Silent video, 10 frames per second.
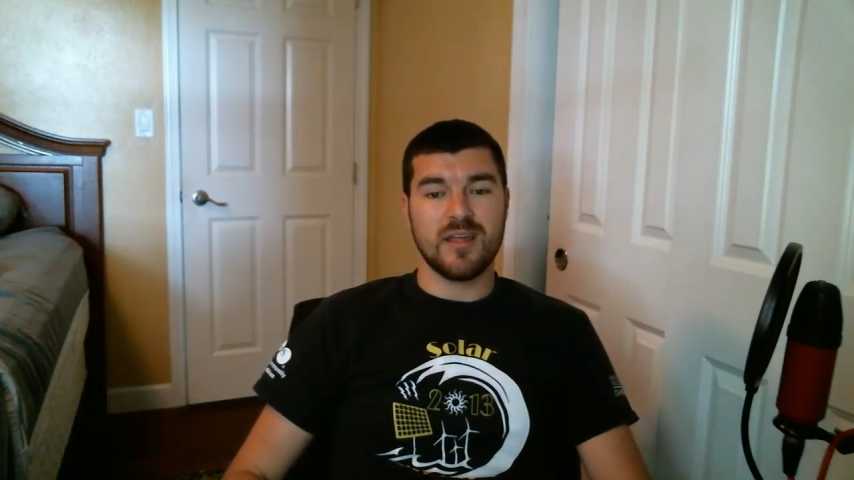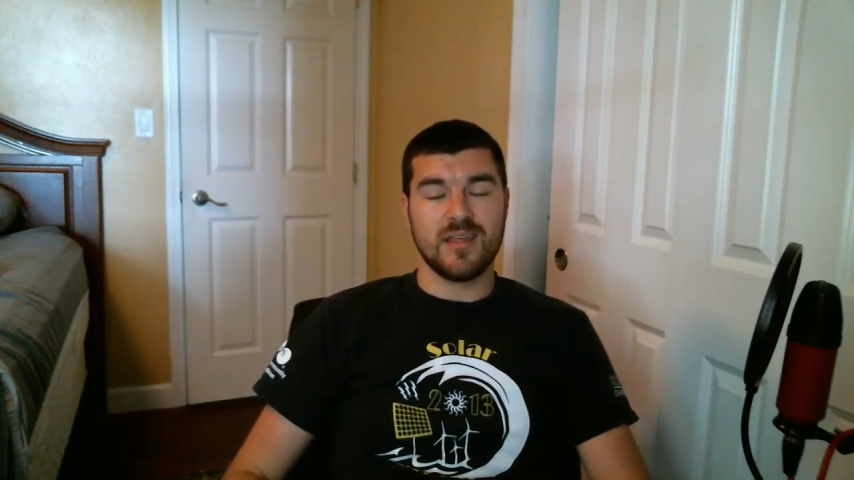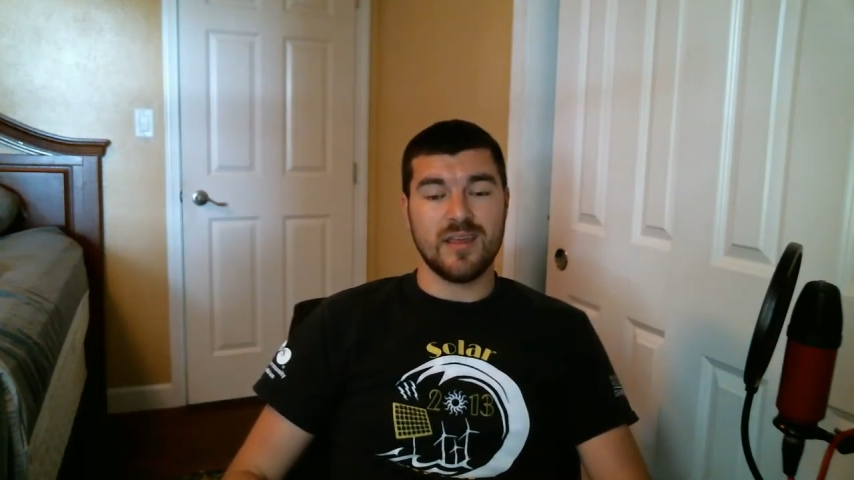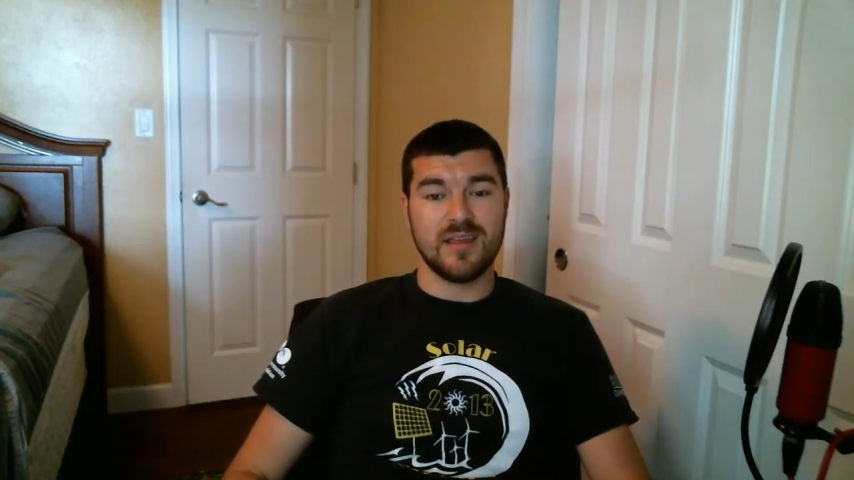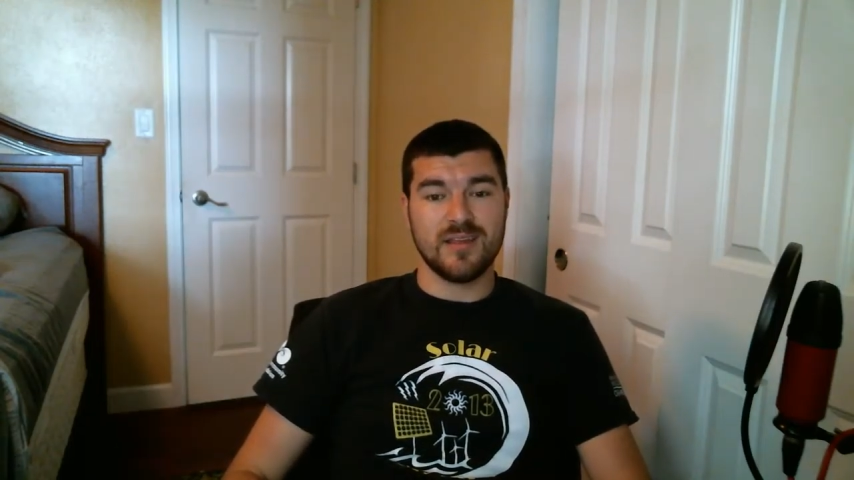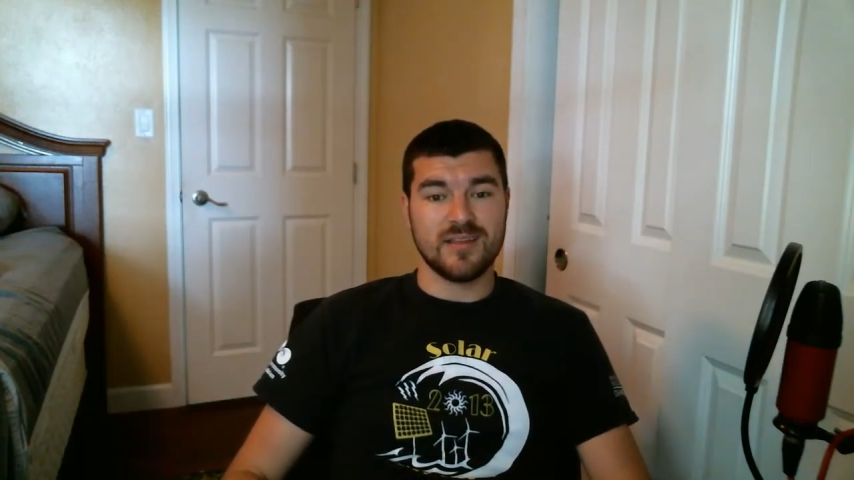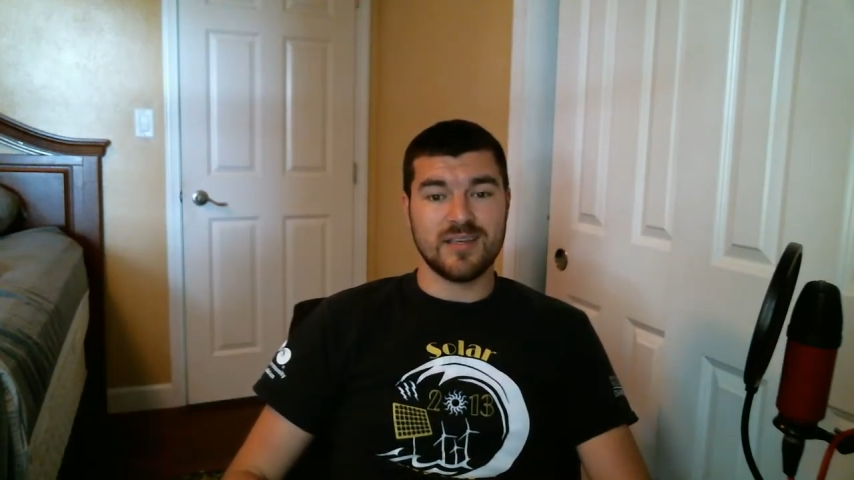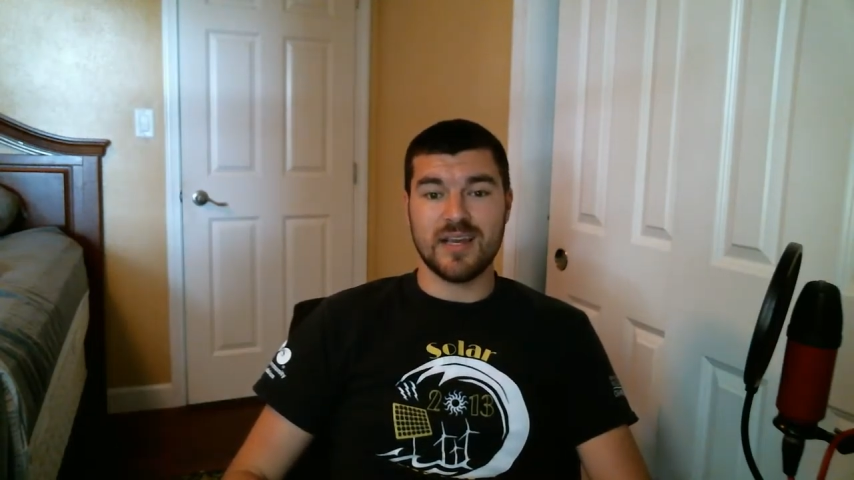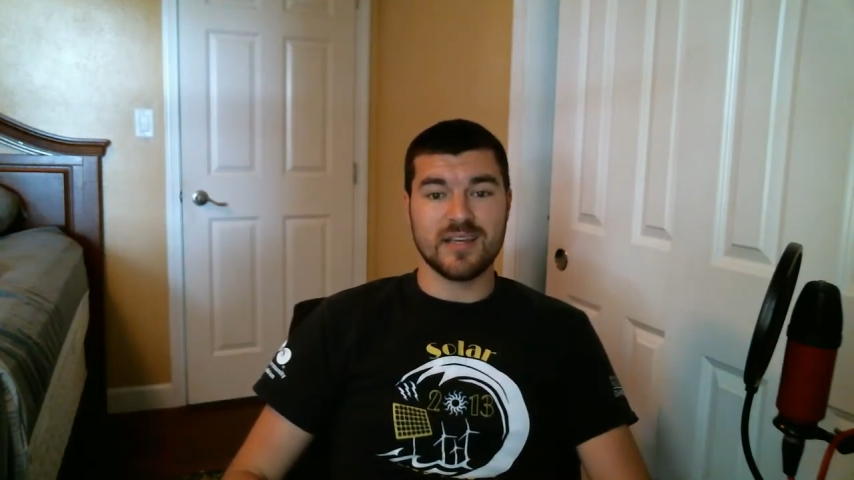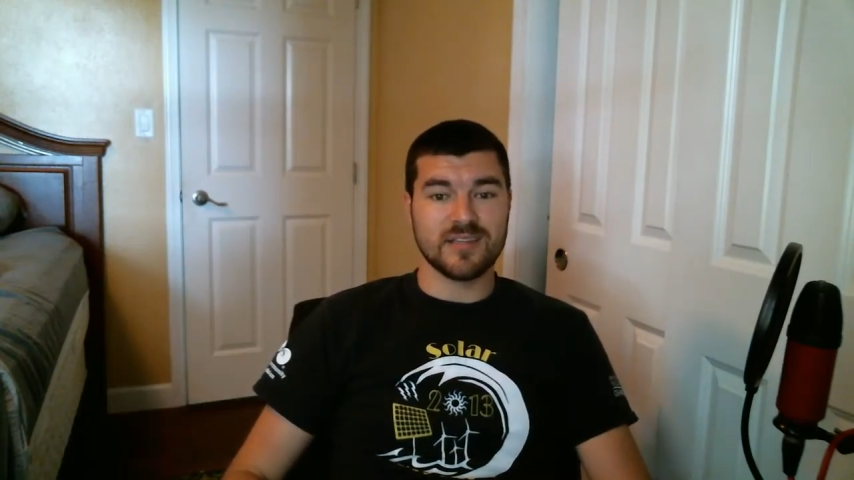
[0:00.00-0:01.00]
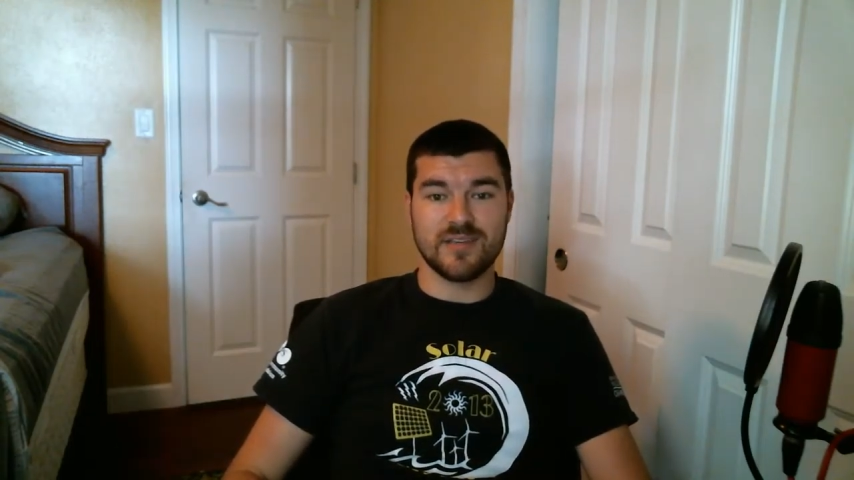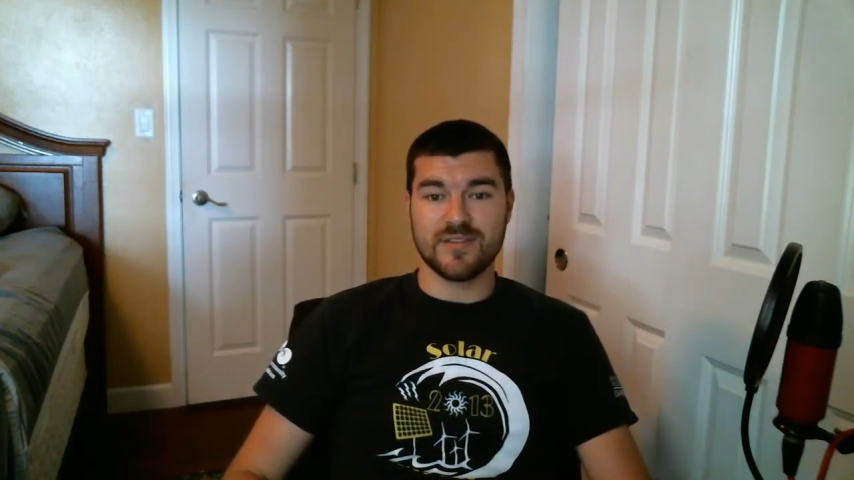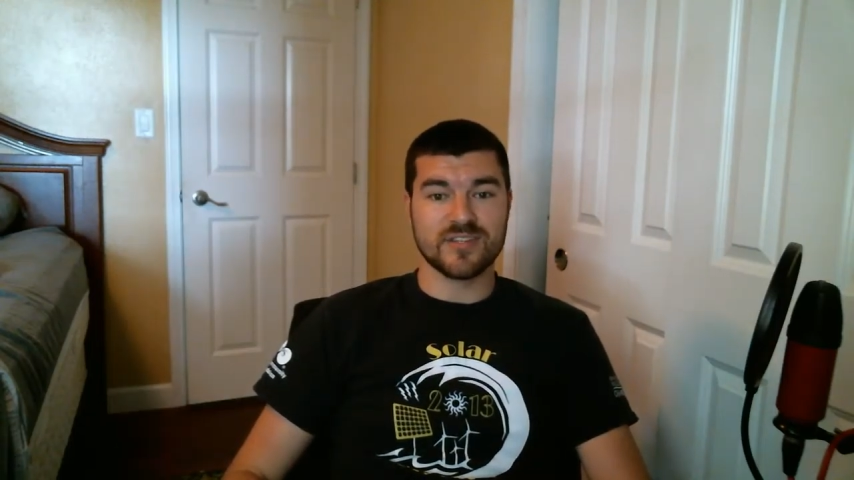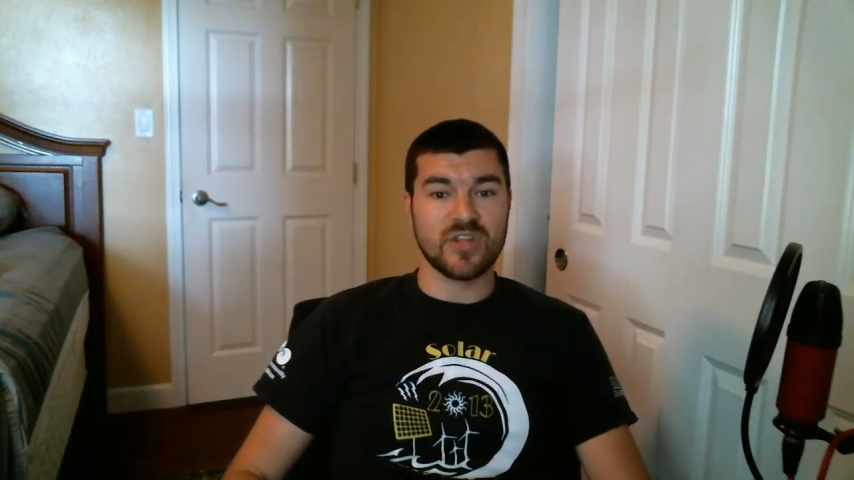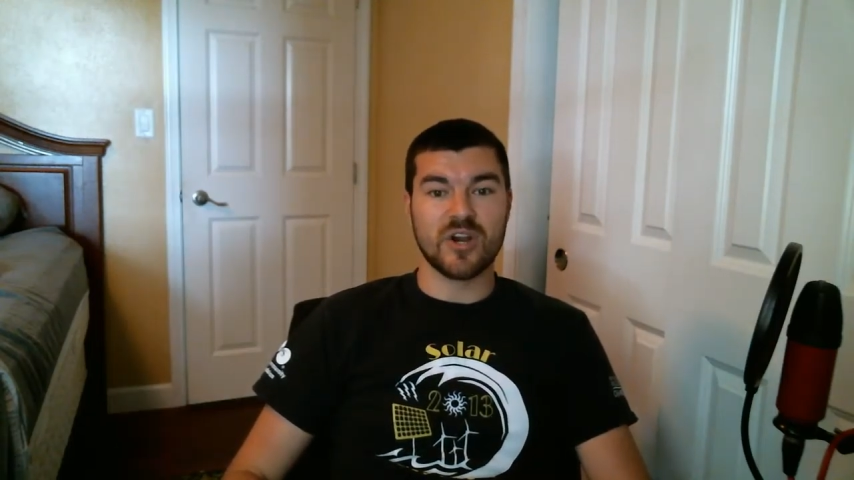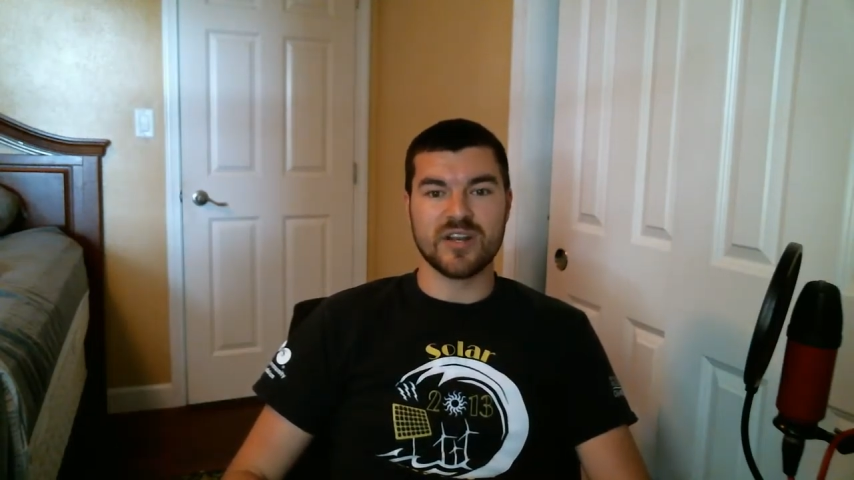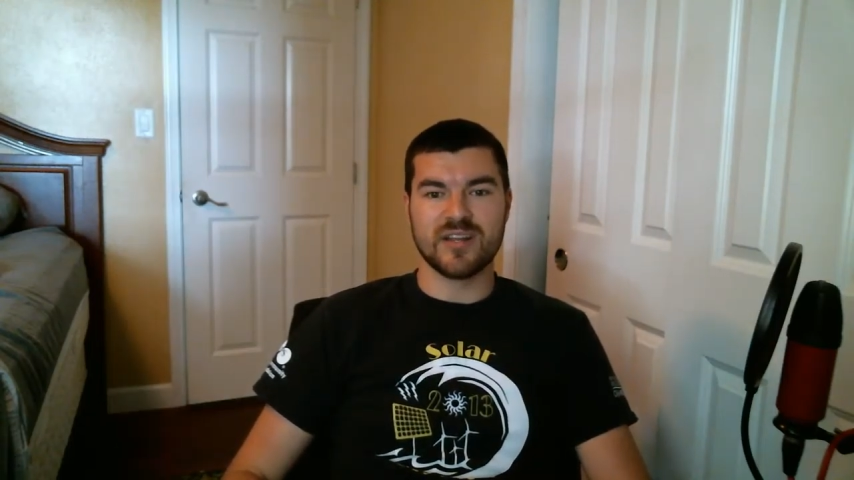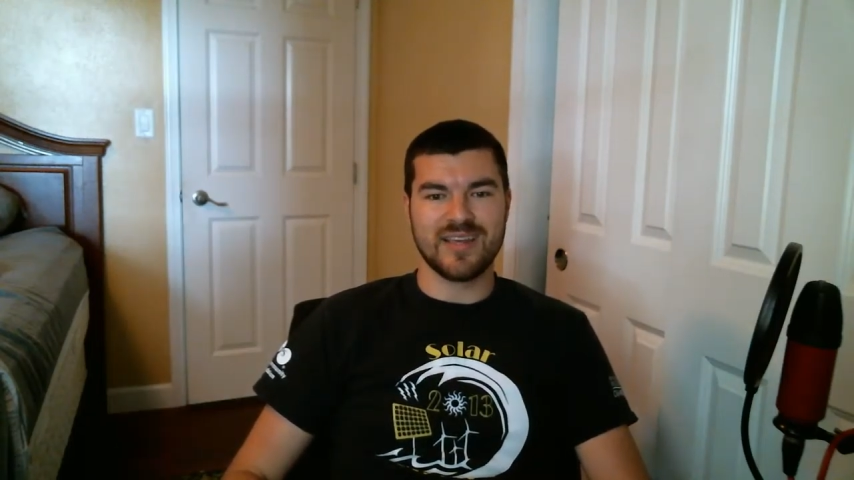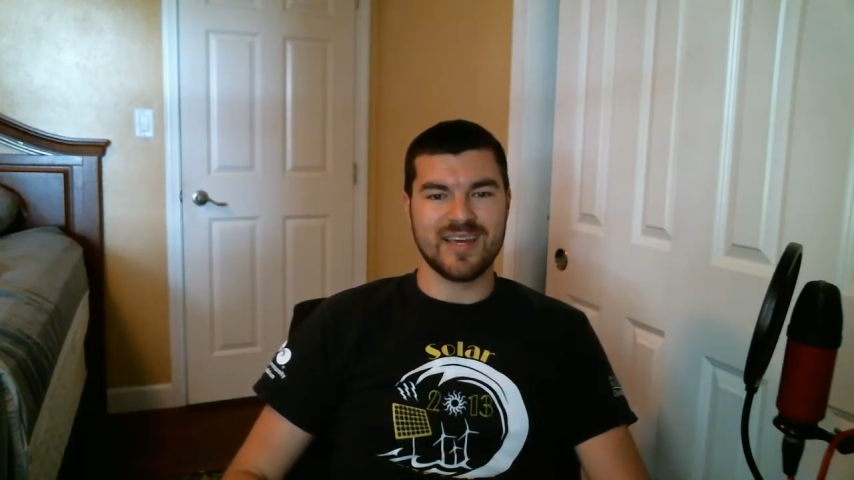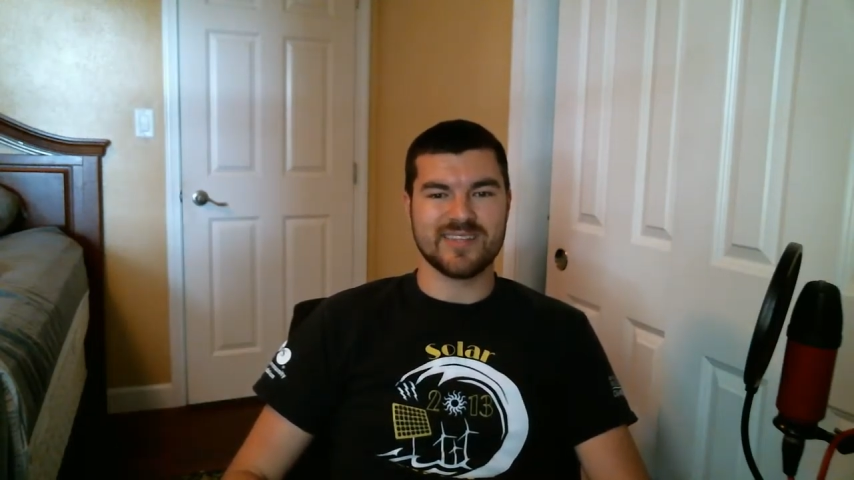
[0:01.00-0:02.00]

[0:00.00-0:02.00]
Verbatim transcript: Eh, he hasn't even started it yet,